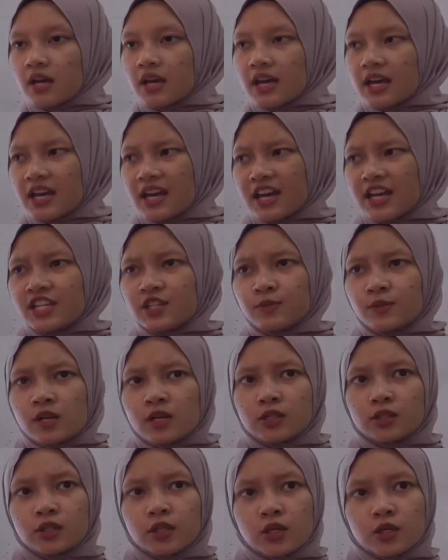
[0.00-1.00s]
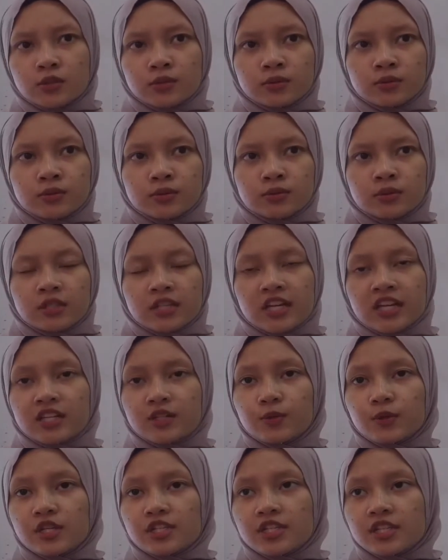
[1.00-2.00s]
As we all know,
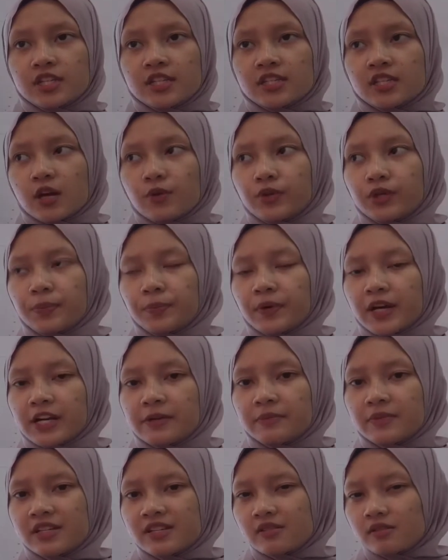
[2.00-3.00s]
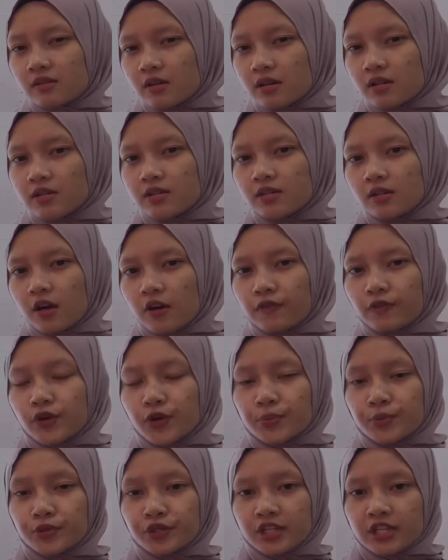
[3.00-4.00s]
language is our primary source of
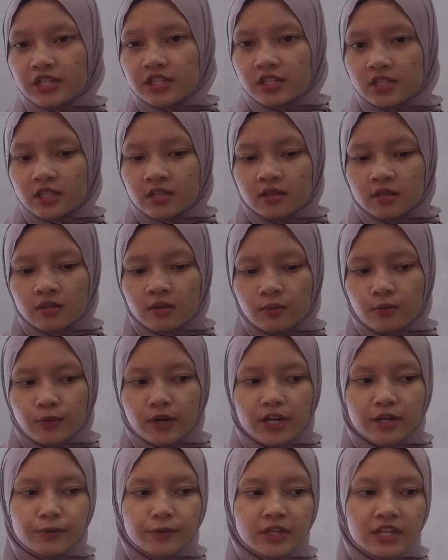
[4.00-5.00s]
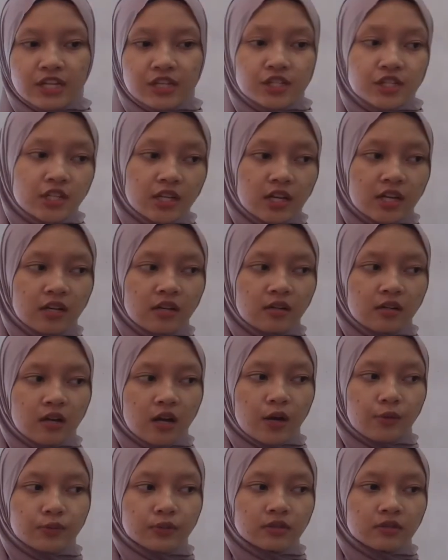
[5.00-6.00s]
communication, where we can share
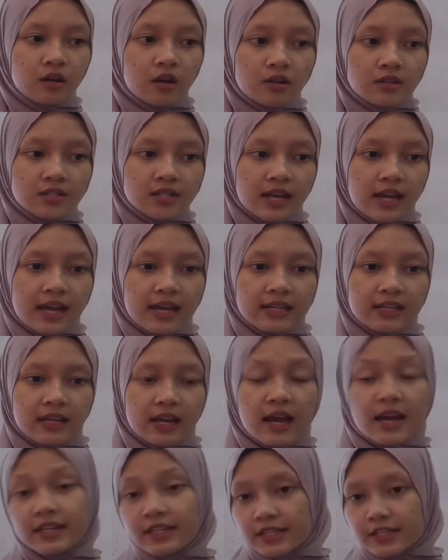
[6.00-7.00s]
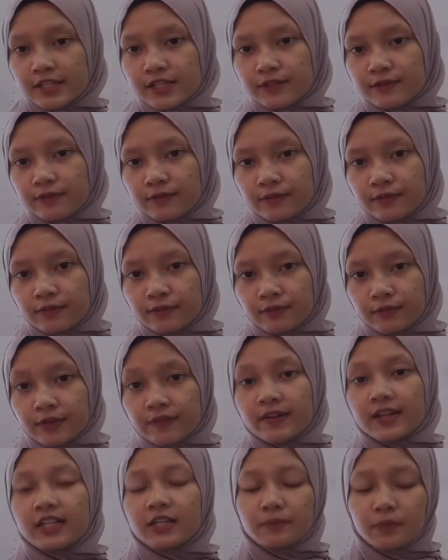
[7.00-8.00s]
our thoughts and ideas with
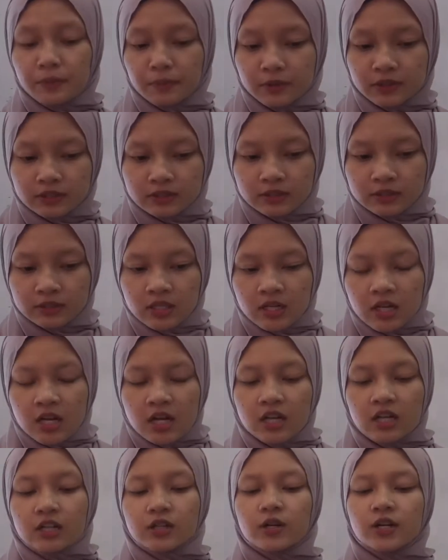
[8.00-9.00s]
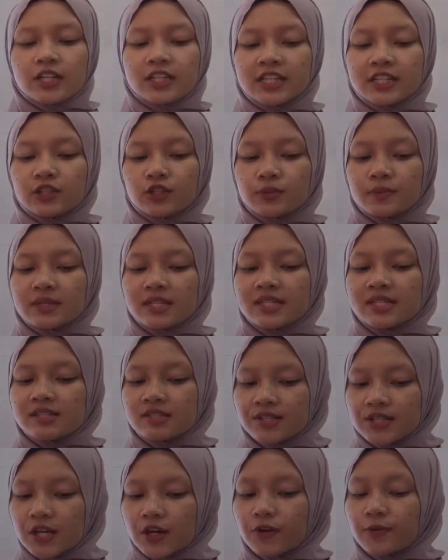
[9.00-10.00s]
other people. According to
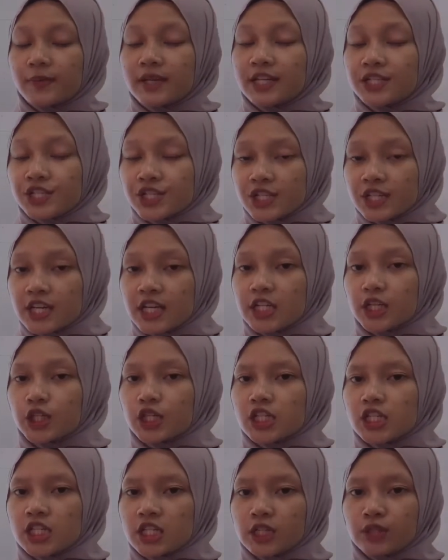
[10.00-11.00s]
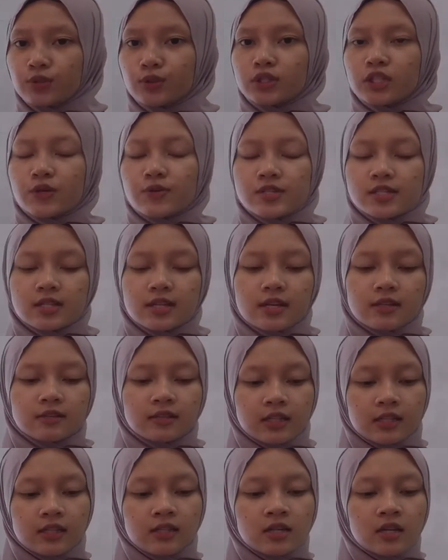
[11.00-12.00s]
Ministry of Malaysia Education
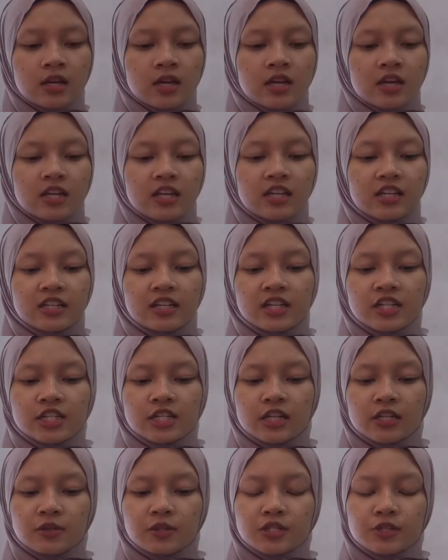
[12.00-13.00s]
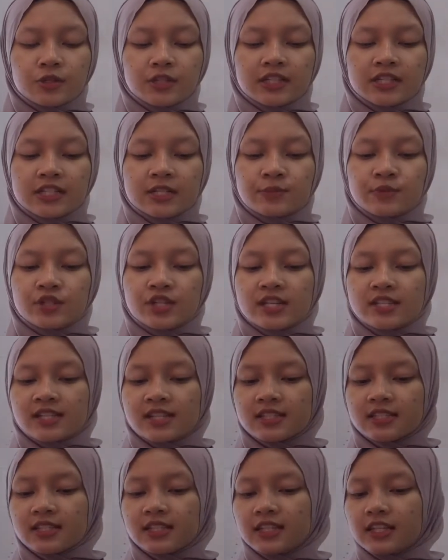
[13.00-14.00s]
2018, English language curriculum stresses
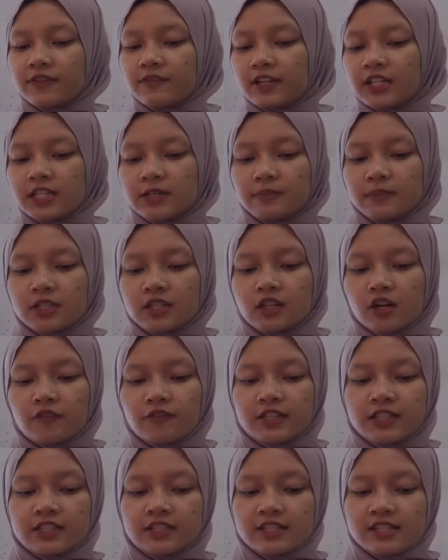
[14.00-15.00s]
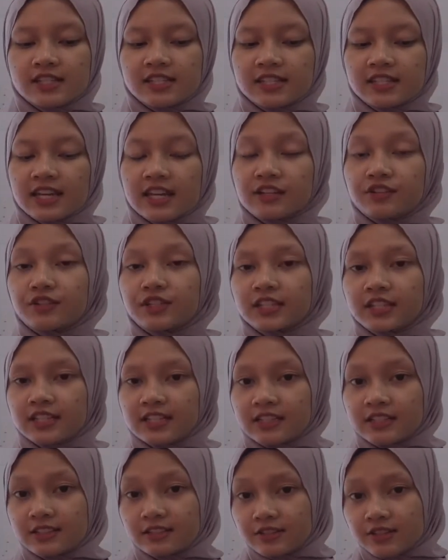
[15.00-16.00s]
the development of literacy and critical
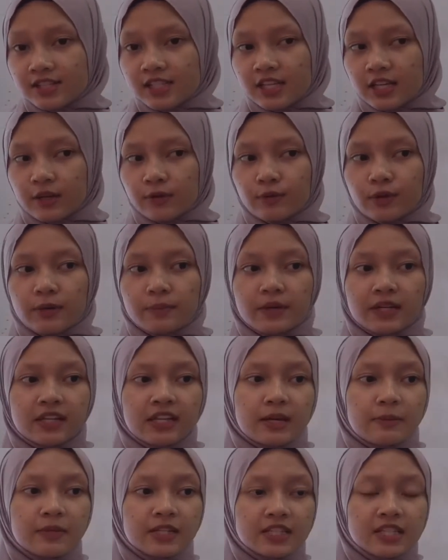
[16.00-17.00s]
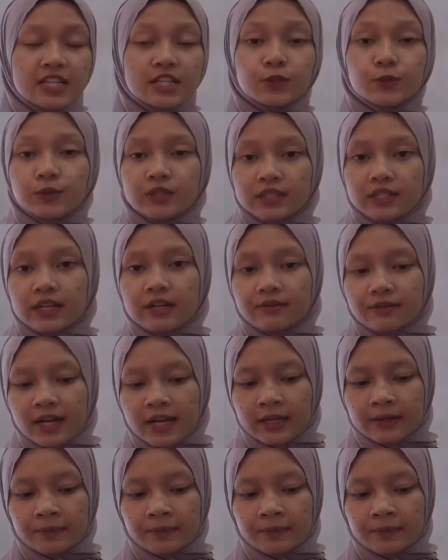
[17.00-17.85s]
literacy, whereby the ability to read and write.